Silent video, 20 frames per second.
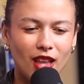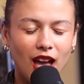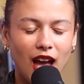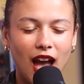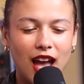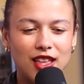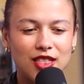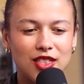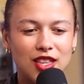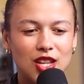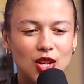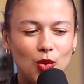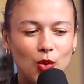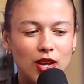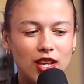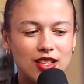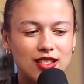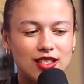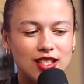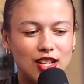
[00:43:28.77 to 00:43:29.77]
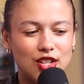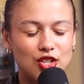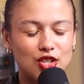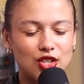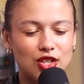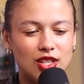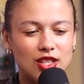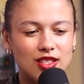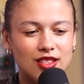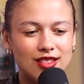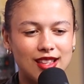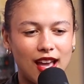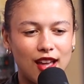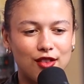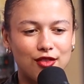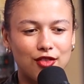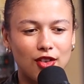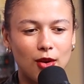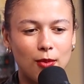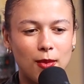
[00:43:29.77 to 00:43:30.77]
I think we essentially
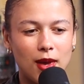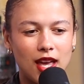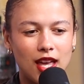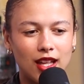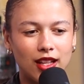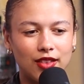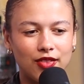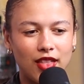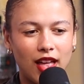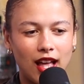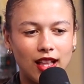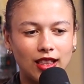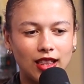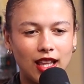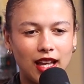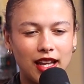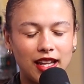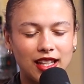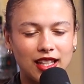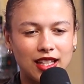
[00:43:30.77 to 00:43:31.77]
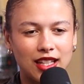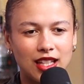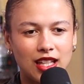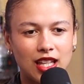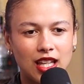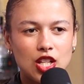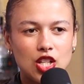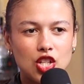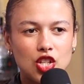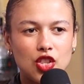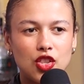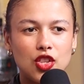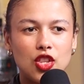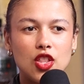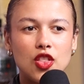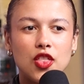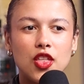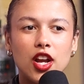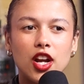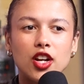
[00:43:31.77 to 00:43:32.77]
said from it that like
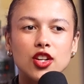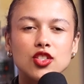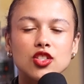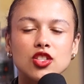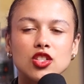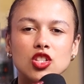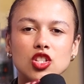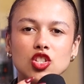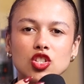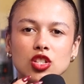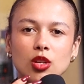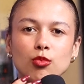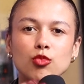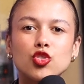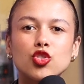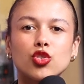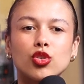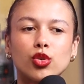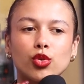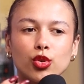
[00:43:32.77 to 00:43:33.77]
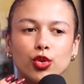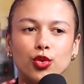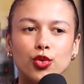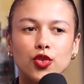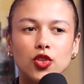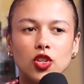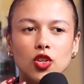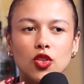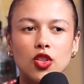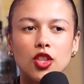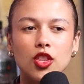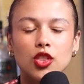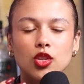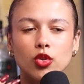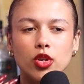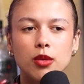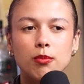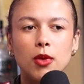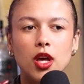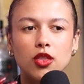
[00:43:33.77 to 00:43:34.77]
there's some truth to the
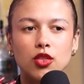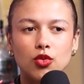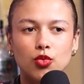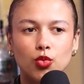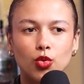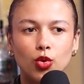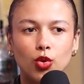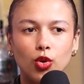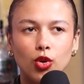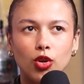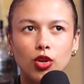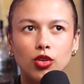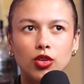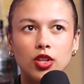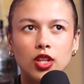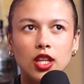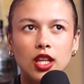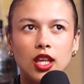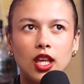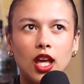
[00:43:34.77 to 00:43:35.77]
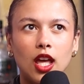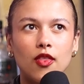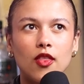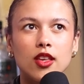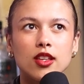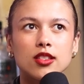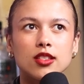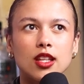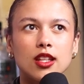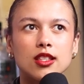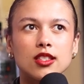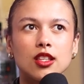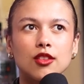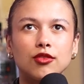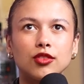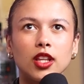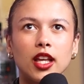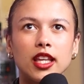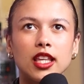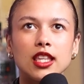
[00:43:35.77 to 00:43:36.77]
3-month rule in the sense
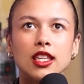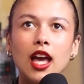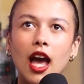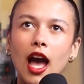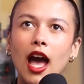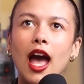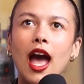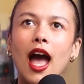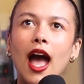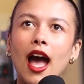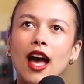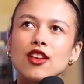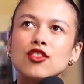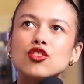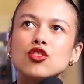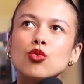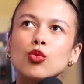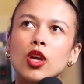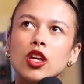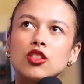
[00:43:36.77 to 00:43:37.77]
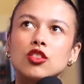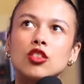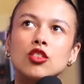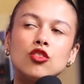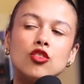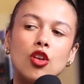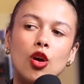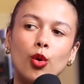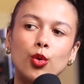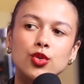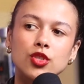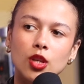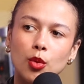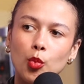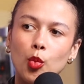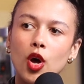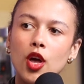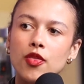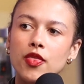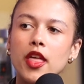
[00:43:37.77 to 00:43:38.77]
of like, yeah, as you get to know
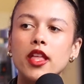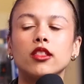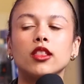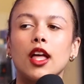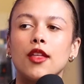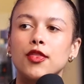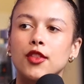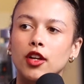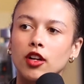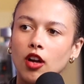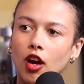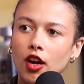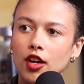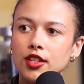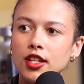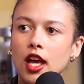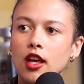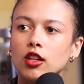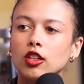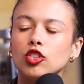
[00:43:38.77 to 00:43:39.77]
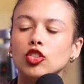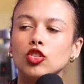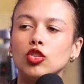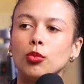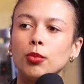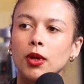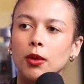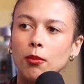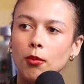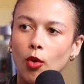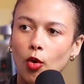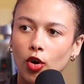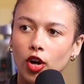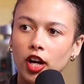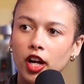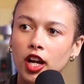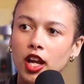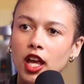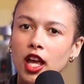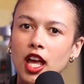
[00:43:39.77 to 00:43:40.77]
someone, they let their guard down a little bit
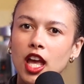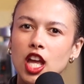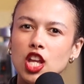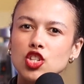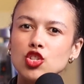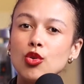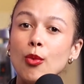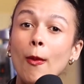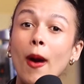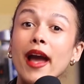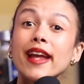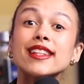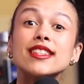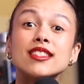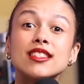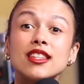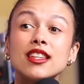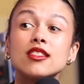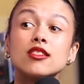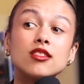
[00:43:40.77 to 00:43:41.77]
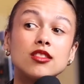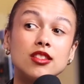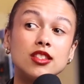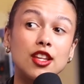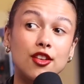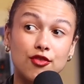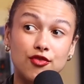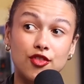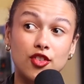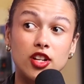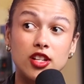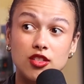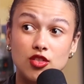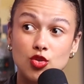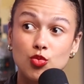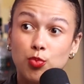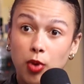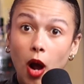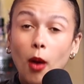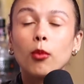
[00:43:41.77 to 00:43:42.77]
more, and you might see a different.
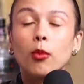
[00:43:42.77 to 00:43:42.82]
You